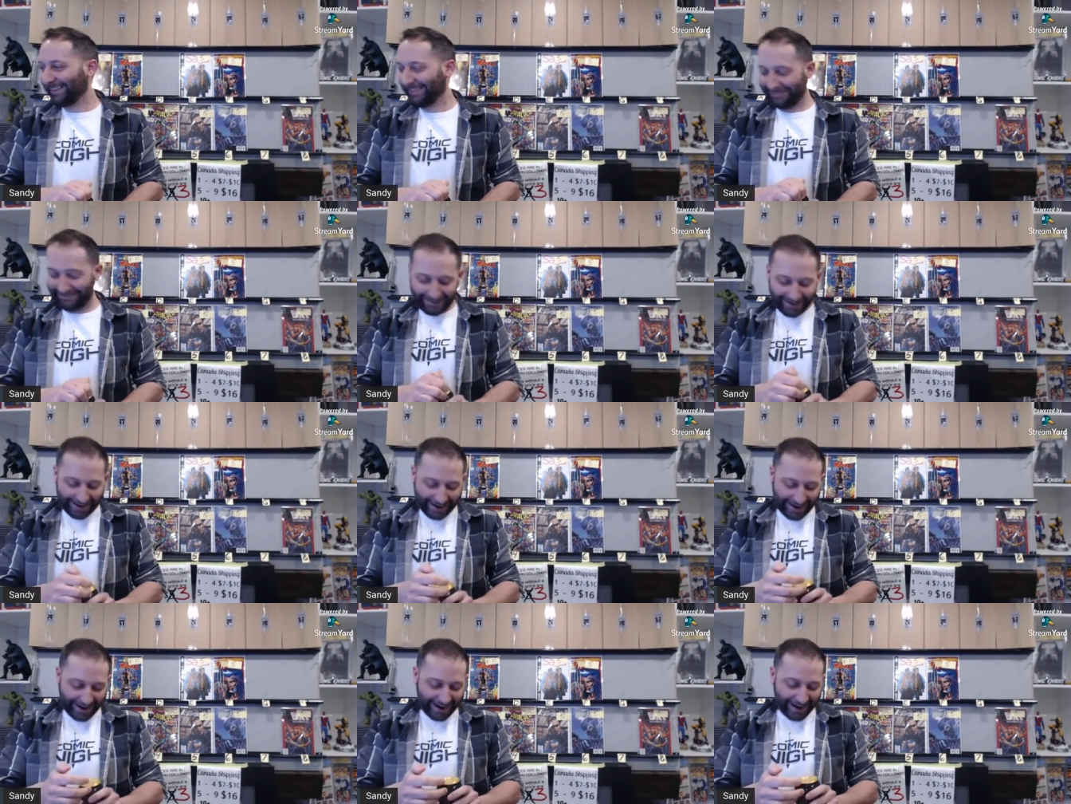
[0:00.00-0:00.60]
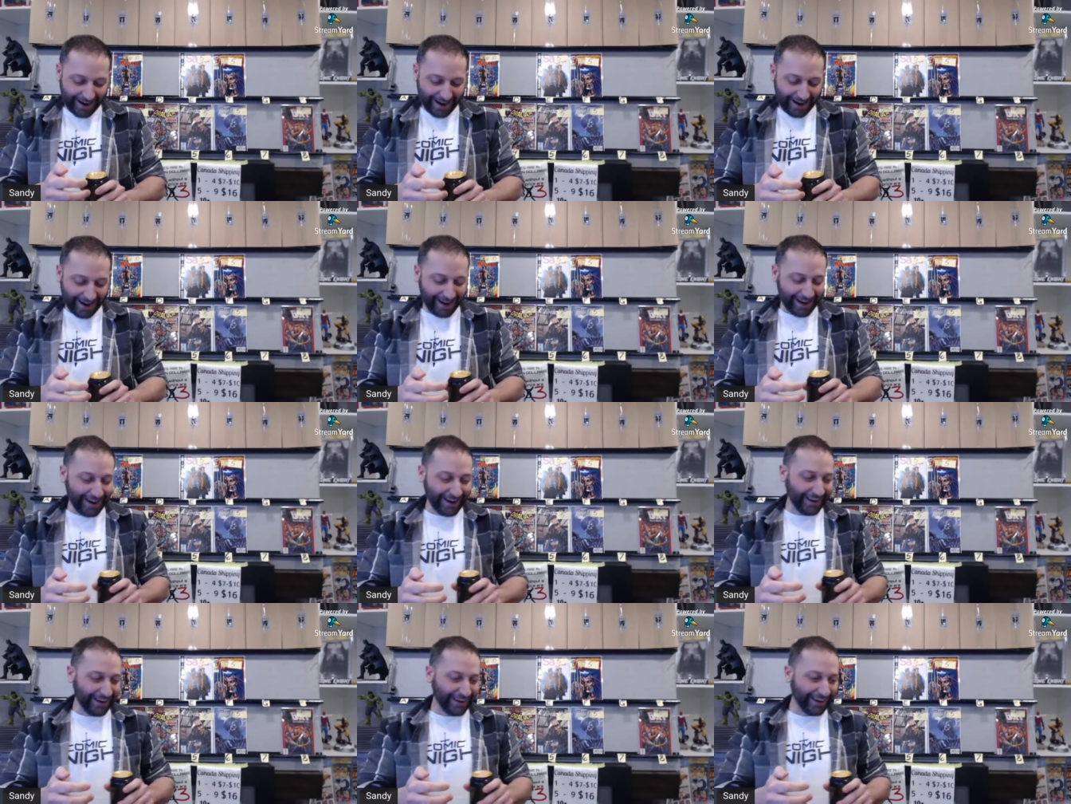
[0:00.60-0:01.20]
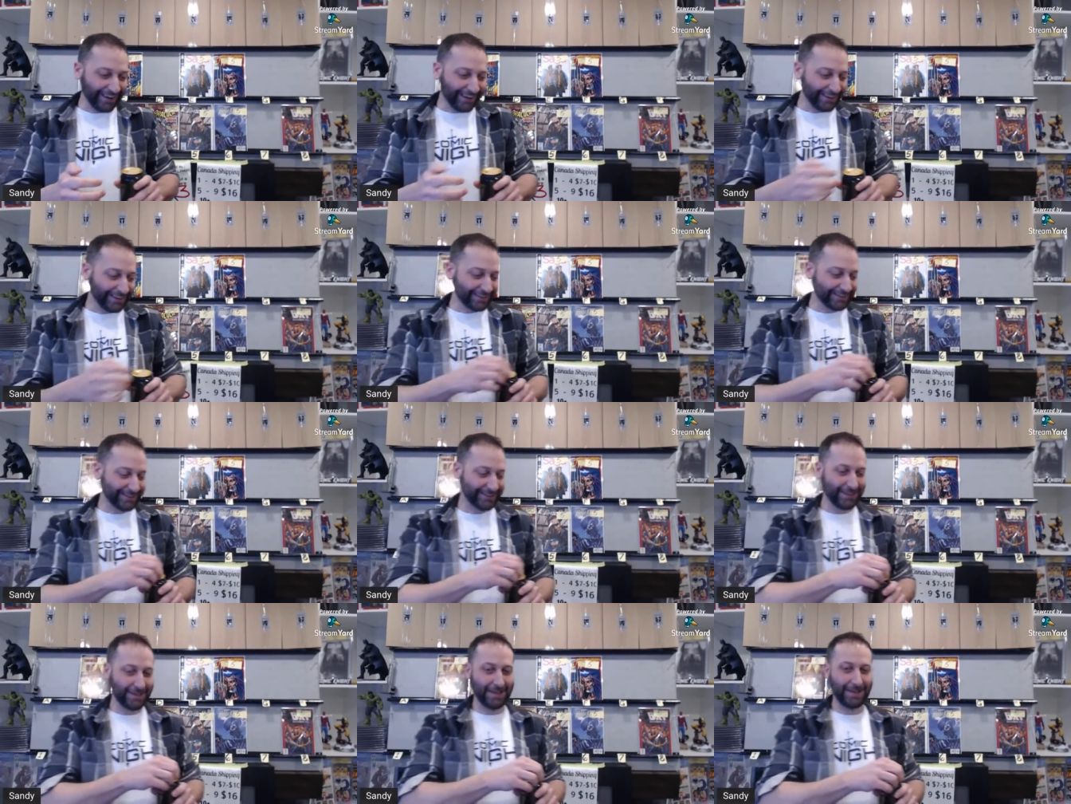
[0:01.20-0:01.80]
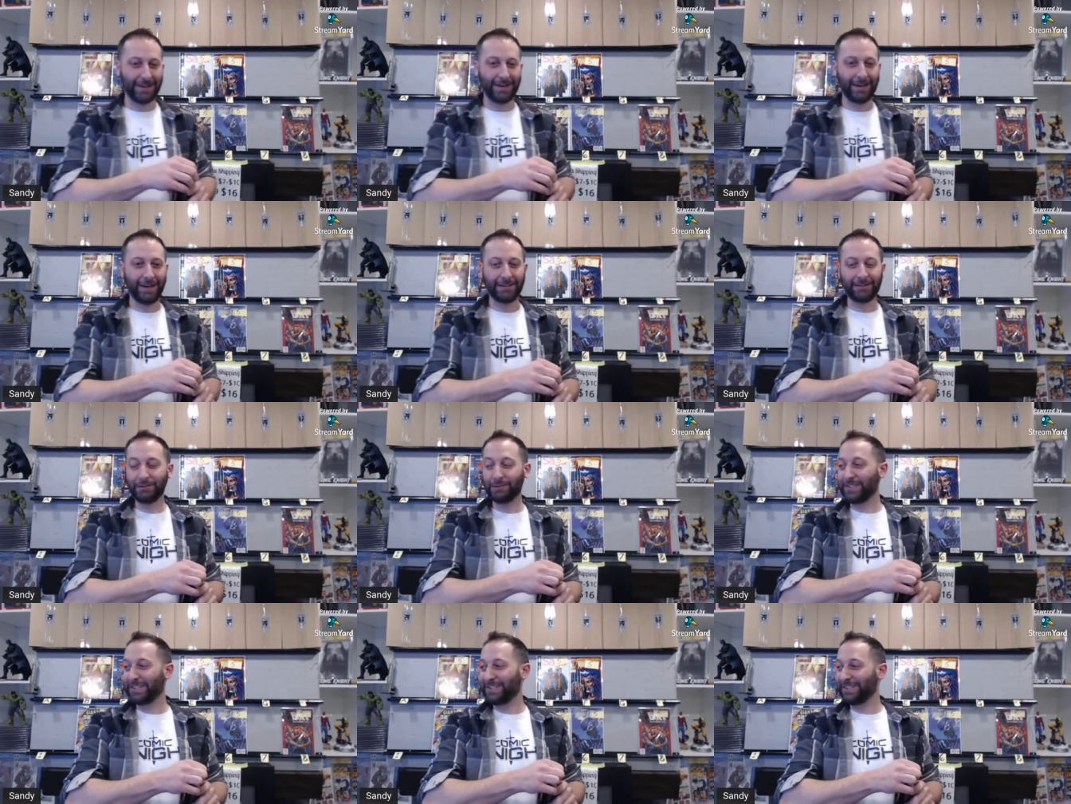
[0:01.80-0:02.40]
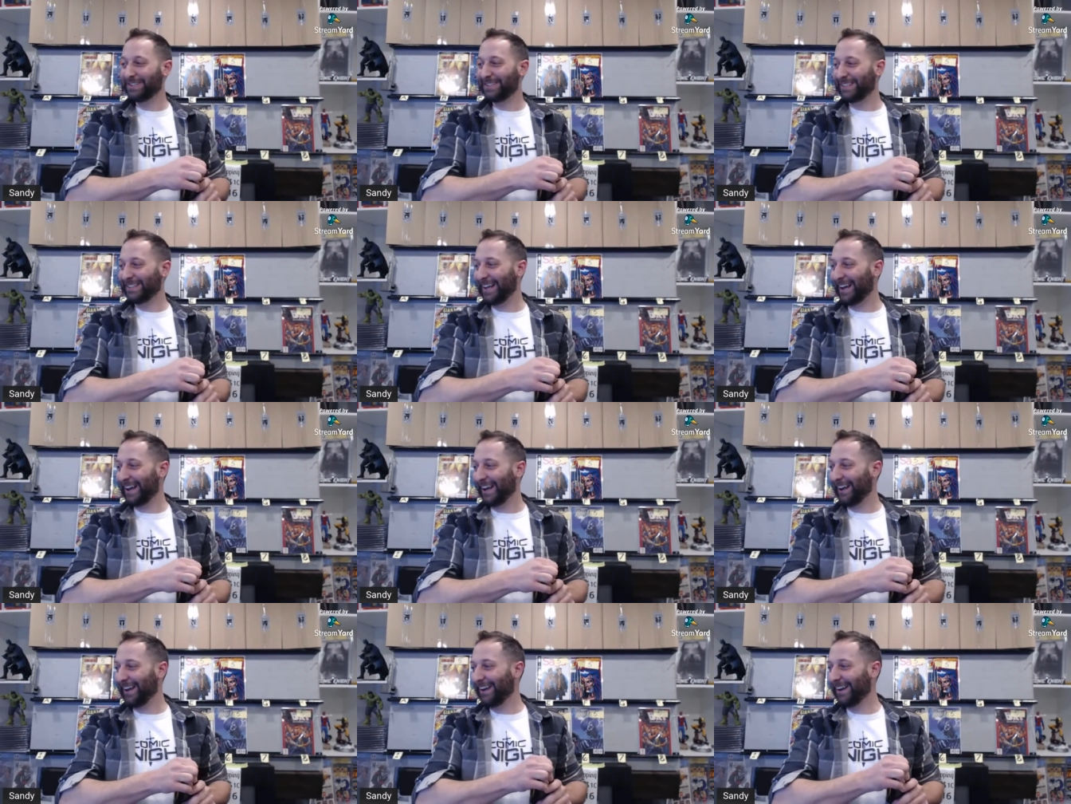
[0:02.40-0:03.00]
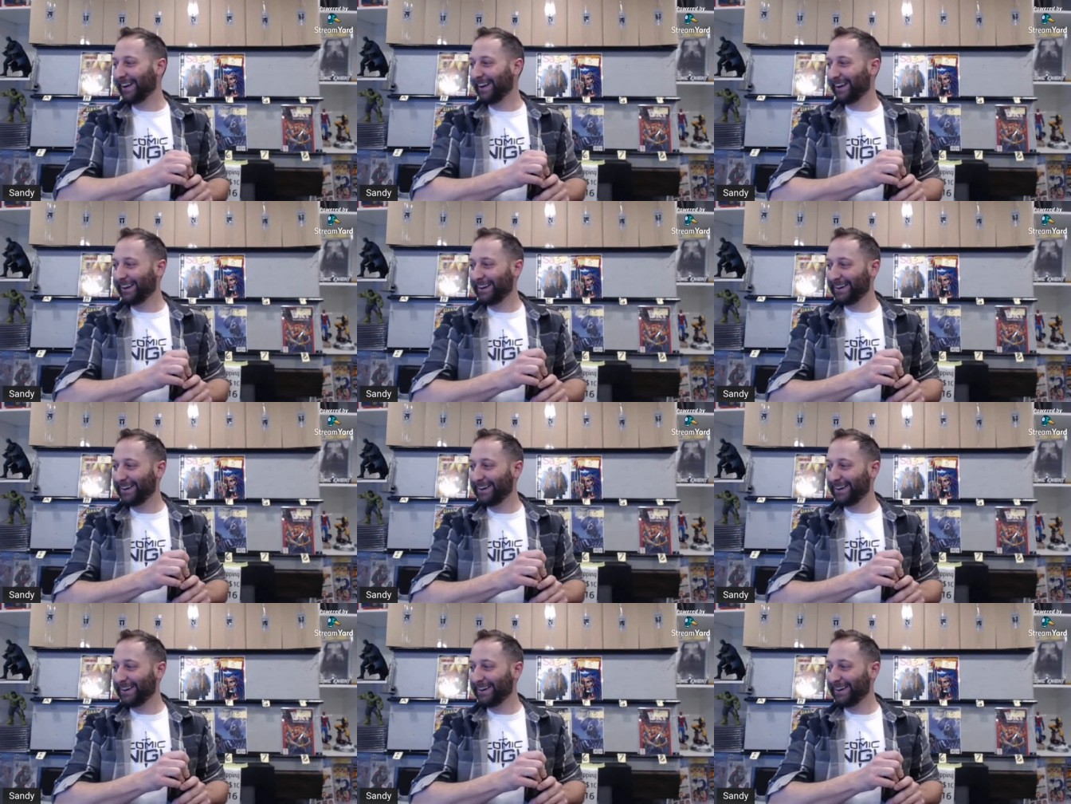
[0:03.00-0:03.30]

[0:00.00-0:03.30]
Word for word: What? That was awesome. I'll do a cheers to that.